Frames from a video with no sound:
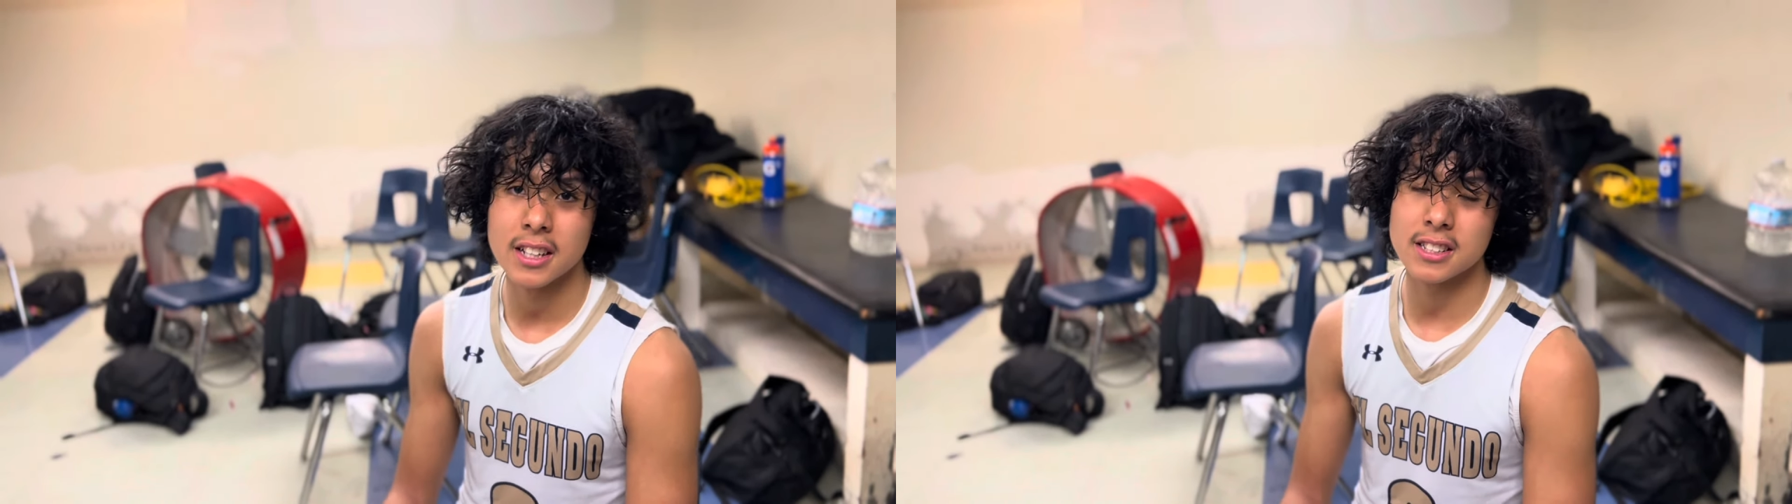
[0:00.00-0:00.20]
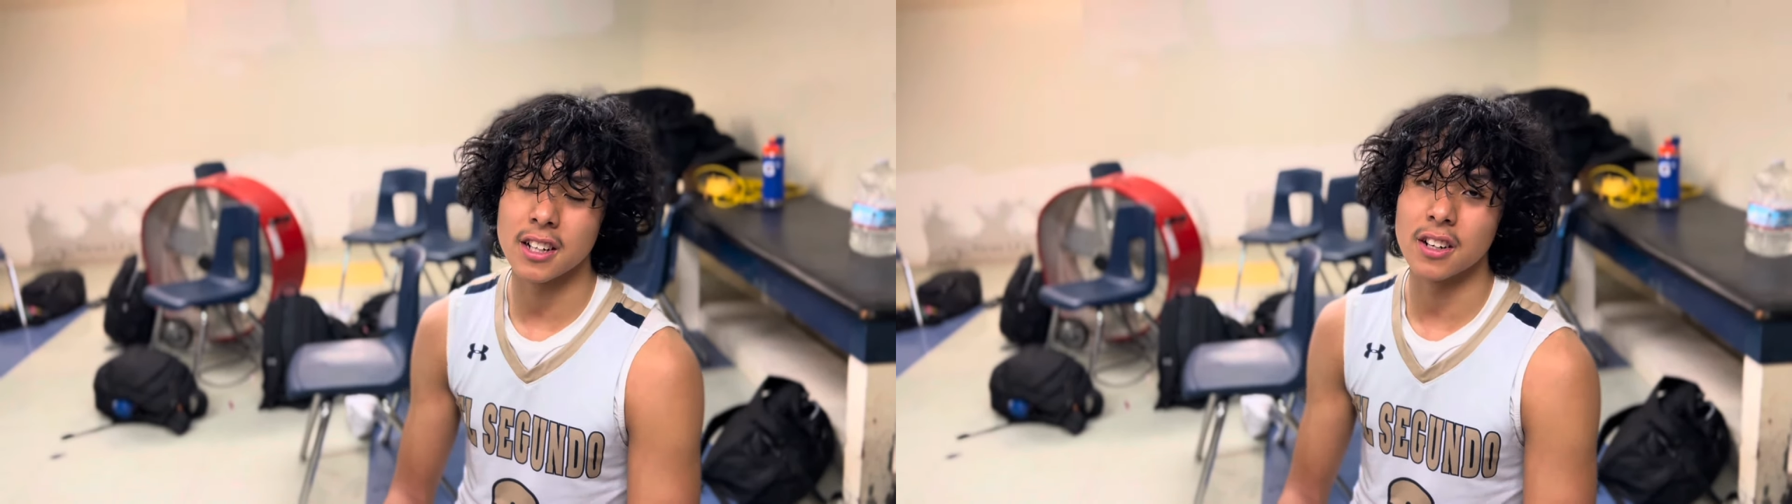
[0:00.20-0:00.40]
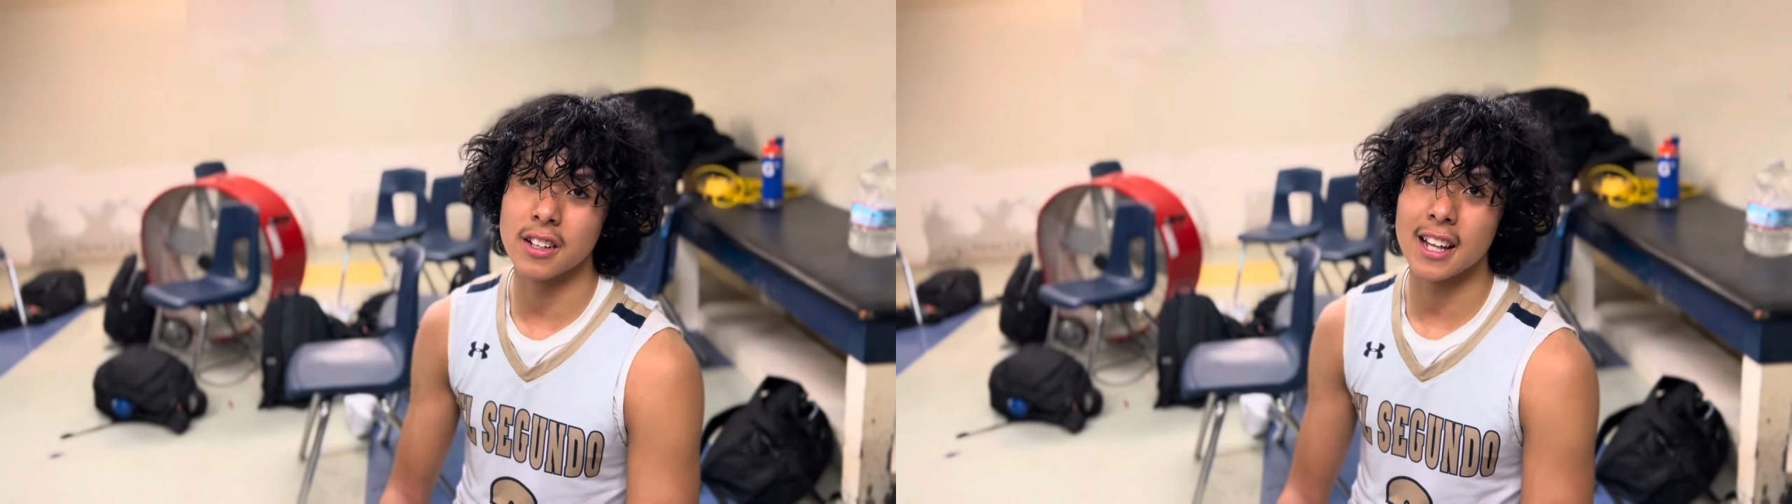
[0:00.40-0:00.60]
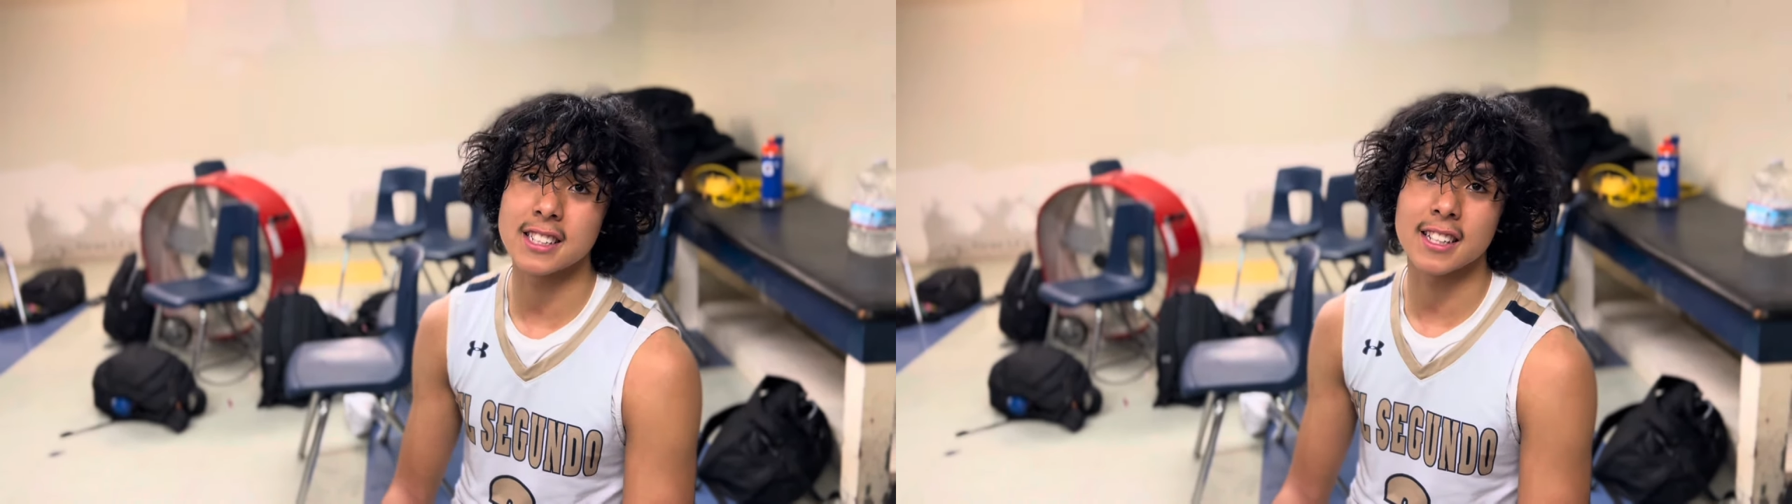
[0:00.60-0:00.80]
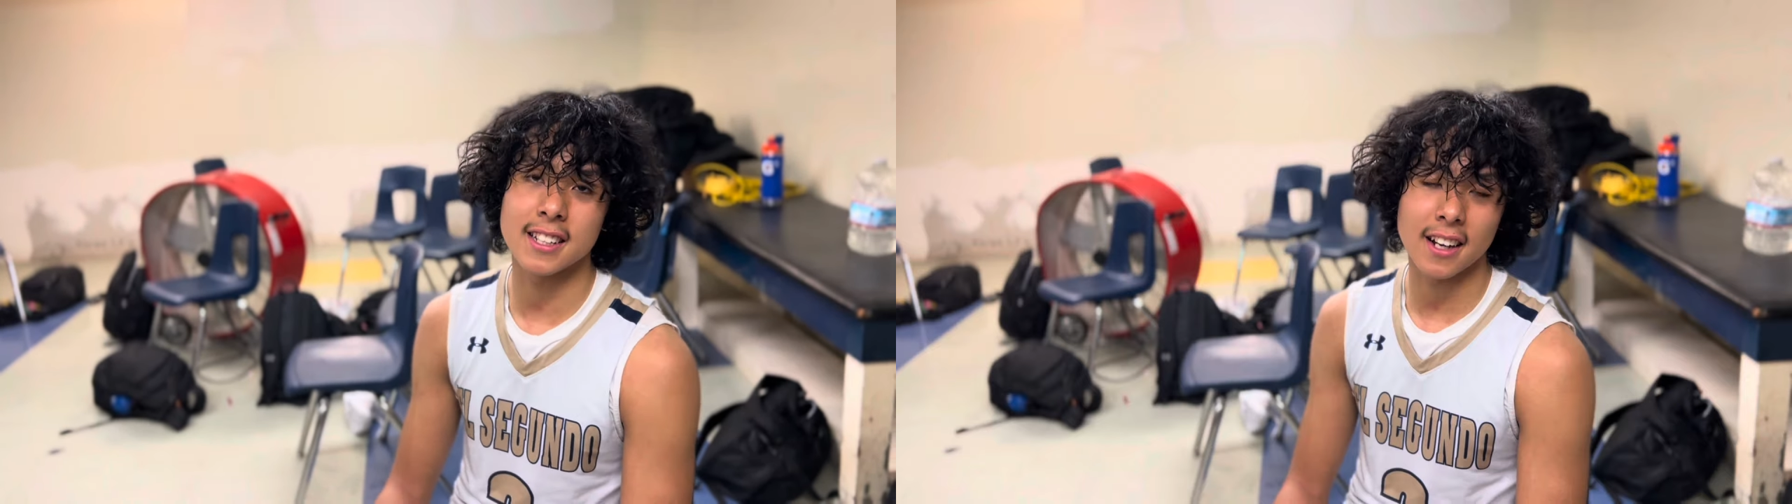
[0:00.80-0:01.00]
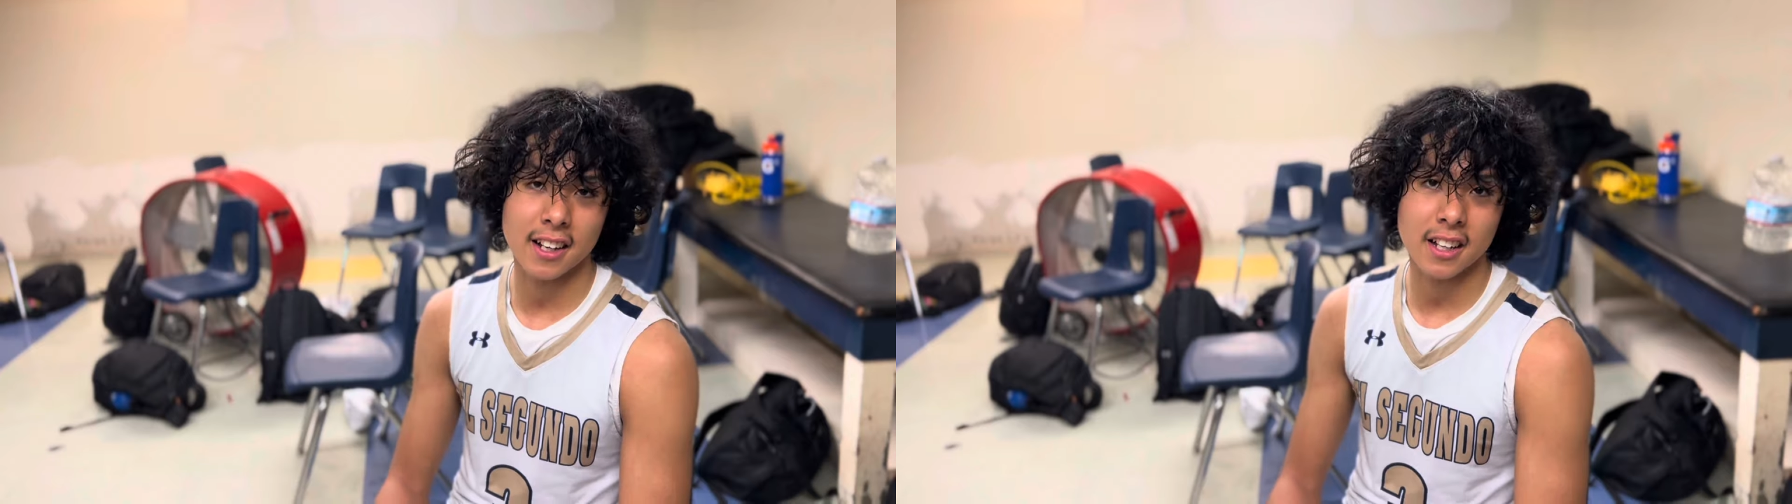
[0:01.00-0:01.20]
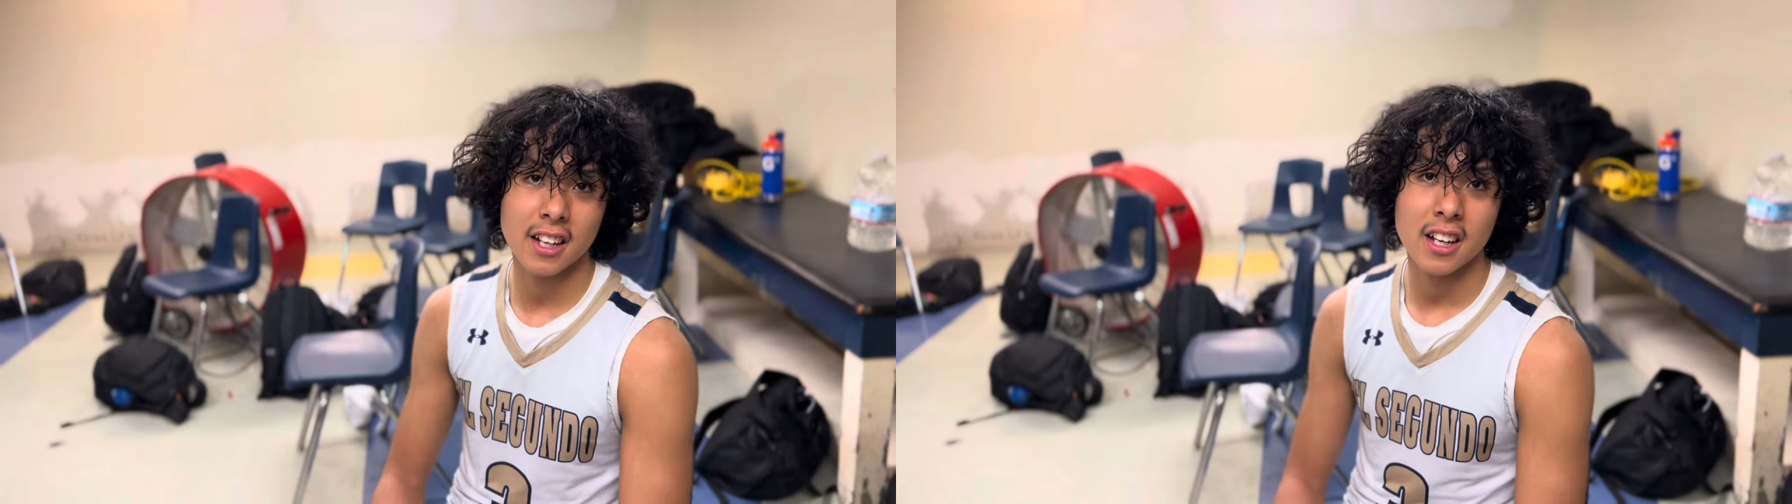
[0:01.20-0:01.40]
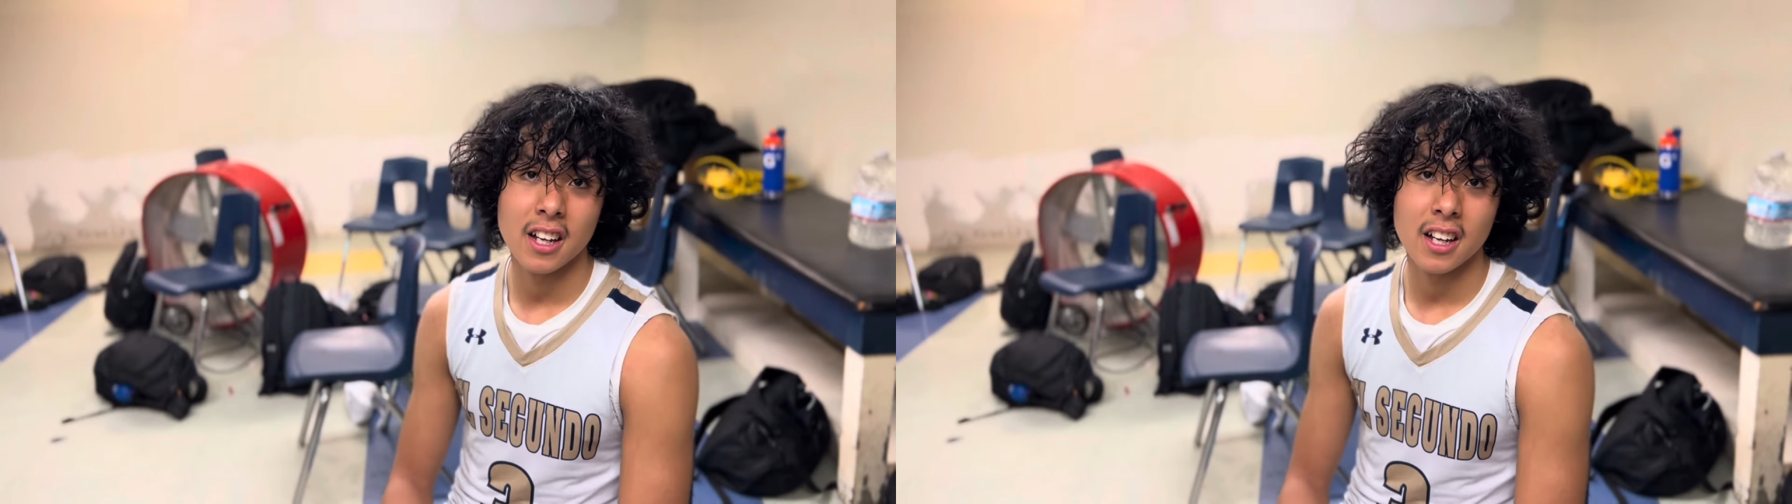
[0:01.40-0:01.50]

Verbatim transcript: So that's the time.